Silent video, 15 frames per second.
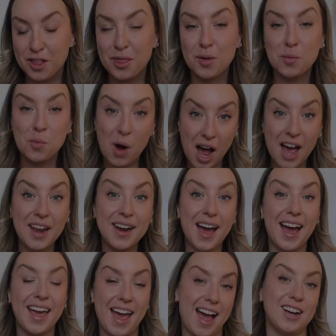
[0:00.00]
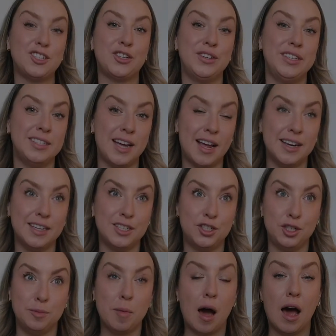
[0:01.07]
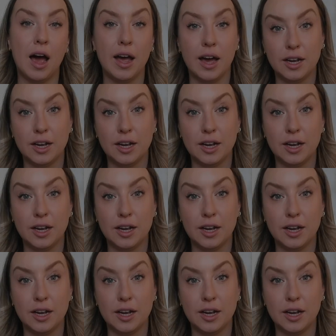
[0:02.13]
the one I actually intended to buy